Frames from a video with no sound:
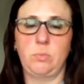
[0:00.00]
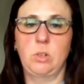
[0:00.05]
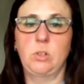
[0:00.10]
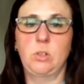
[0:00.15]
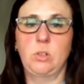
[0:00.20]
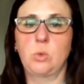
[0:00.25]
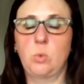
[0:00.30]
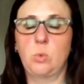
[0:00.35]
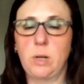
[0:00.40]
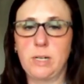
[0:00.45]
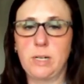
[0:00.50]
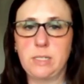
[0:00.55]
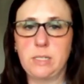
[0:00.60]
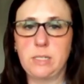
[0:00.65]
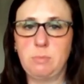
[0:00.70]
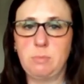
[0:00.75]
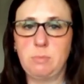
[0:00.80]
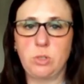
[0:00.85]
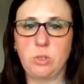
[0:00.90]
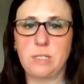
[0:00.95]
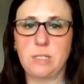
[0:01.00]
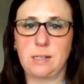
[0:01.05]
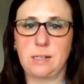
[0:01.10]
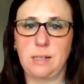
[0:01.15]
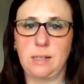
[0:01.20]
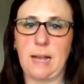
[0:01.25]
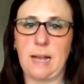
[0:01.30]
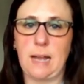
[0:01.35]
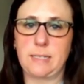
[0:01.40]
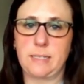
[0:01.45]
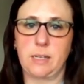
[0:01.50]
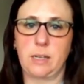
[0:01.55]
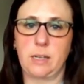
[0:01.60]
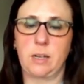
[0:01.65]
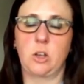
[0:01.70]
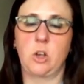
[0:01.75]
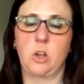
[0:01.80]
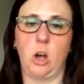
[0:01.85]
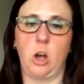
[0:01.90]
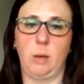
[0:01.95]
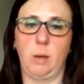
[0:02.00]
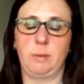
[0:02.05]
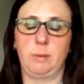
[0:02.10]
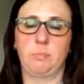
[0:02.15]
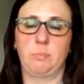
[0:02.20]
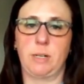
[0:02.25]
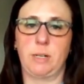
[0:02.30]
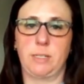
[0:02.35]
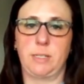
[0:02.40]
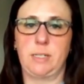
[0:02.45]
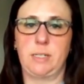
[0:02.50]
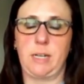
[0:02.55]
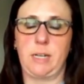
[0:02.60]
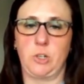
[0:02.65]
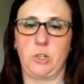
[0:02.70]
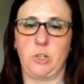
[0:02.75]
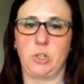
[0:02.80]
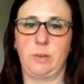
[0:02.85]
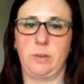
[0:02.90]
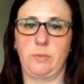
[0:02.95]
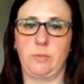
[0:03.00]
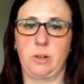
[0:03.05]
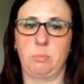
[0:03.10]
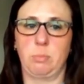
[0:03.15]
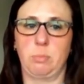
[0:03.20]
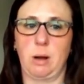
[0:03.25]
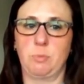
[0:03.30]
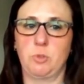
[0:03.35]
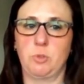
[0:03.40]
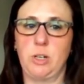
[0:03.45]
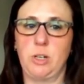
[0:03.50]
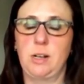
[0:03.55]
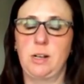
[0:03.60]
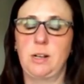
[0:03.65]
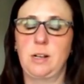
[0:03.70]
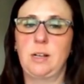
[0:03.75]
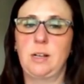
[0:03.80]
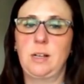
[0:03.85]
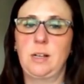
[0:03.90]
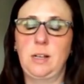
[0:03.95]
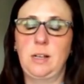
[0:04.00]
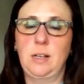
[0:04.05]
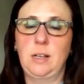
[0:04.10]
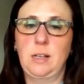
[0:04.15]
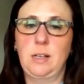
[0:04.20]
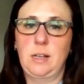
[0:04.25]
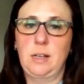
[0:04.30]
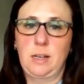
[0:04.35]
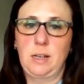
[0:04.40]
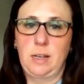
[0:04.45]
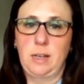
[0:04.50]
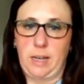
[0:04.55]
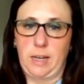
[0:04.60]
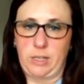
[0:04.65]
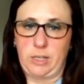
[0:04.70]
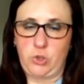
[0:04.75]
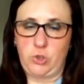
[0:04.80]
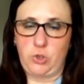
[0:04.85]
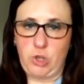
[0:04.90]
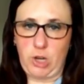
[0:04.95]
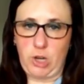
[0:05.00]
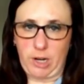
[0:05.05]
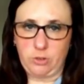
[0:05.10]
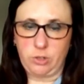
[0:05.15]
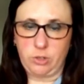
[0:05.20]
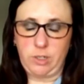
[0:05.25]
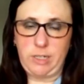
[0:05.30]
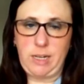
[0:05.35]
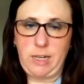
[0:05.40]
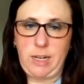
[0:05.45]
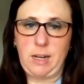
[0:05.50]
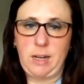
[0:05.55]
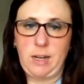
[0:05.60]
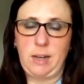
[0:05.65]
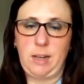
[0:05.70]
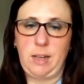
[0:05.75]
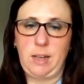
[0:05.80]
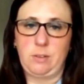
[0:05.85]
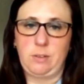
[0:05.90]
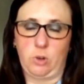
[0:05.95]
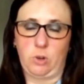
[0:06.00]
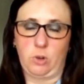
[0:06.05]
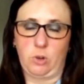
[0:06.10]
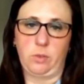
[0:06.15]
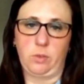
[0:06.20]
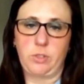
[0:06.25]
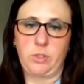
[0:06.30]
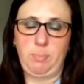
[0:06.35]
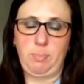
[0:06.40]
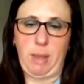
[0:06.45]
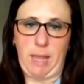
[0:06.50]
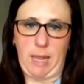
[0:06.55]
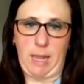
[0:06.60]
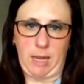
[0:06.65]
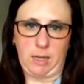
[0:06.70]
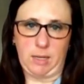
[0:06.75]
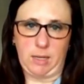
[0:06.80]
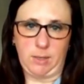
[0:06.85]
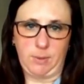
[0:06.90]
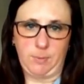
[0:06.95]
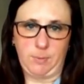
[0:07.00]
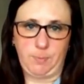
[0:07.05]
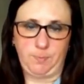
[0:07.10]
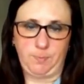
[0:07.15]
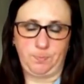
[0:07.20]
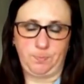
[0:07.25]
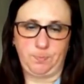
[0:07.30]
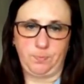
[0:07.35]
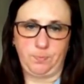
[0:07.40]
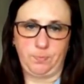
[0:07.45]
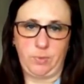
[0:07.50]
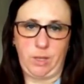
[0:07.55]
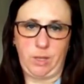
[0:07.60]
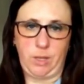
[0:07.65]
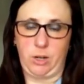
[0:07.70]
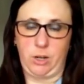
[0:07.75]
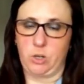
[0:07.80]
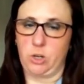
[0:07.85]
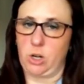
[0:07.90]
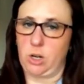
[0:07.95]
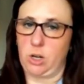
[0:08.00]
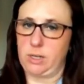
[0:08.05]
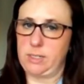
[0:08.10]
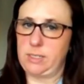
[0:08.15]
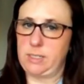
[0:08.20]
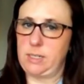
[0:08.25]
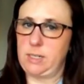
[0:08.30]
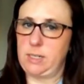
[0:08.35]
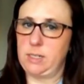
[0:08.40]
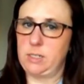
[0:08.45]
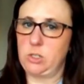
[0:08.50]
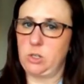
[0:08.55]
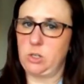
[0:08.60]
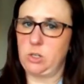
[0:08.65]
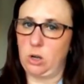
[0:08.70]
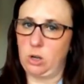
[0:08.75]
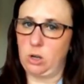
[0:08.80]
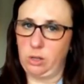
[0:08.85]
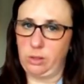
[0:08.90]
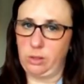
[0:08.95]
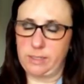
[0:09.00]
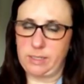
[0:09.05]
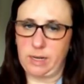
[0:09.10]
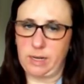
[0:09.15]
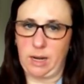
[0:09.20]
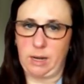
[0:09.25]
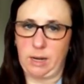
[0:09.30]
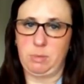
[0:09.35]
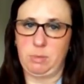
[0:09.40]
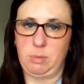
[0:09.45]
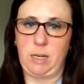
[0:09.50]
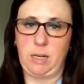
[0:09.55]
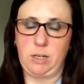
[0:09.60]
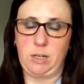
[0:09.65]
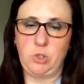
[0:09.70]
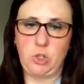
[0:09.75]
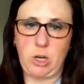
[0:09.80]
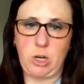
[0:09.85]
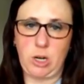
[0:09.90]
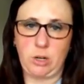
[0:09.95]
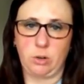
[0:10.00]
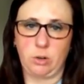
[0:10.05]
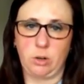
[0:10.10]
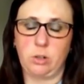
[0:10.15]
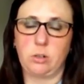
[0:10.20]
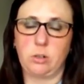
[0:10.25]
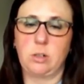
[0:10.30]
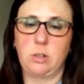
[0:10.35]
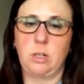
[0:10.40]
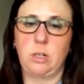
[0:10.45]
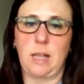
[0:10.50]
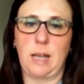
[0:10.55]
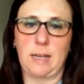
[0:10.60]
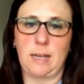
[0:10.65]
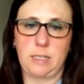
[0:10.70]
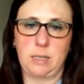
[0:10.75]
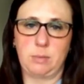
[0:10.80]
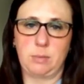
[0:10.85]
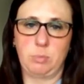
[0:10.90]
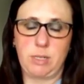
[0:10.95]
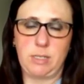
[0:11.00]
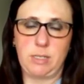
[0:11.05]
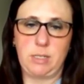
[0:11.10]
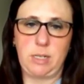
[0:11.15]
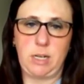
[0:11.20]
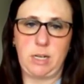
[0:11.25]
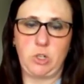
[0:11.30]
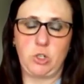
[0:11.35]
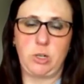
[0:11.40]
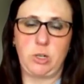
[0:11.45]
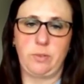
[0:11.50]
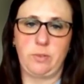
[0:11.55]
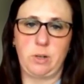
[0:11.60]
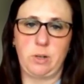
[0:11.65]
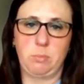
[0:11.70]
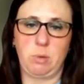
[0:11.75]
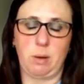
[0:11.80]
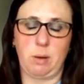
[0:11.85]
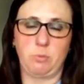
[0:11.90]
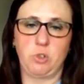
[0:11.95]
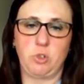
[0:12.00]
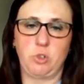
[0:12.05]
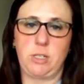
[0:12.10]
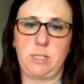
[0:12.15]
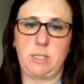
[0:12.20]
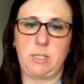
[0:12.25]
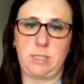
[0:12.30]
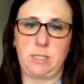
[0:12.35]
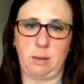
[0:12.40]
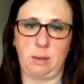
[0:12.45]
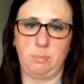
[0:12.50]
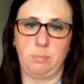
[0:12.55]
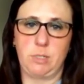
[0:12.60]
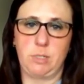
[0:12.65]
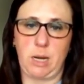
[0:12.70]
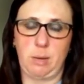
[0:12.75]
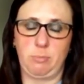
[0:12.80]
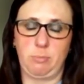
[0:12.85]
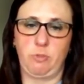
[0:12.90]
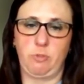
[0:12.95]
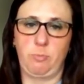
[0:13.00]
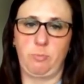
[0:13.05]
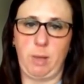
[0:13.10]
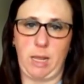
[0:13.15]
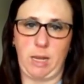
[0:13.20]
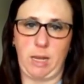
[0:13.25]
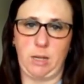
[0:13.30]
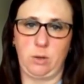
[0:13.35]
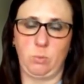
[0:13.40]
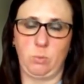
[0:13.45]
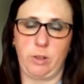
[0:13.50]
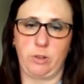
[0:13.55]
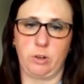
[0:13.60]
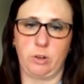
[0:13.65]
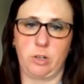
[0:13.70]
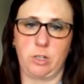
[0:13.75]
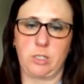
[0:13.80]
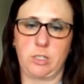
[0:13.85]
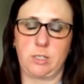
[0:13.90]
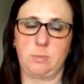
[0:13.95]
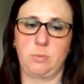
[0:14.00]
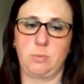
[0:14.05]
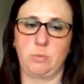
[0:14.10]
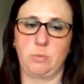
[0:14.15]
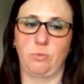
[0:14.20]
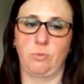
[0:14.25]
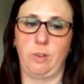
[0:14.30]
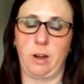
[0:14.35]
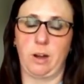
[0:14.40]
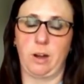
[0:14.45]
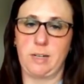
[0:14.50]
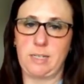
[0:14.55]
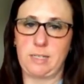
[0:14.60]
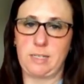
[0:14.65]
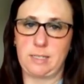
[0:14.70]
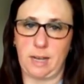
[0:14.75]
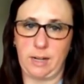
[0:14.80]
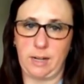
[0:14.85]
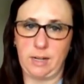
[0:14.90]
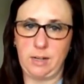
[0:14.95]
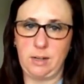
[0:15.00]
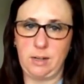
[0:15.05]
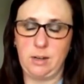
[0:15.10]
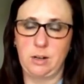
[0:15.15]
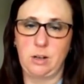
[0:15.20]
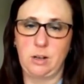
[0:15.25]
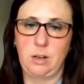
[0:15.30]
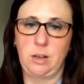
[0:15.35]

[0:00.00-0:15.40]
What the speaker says: So what is the most classic common presentation of an abruption? It generally involves pain. Okay, you're not going to see this all the time, but in general, classic presentation of an abruption is some type of pain, whether it's very sudden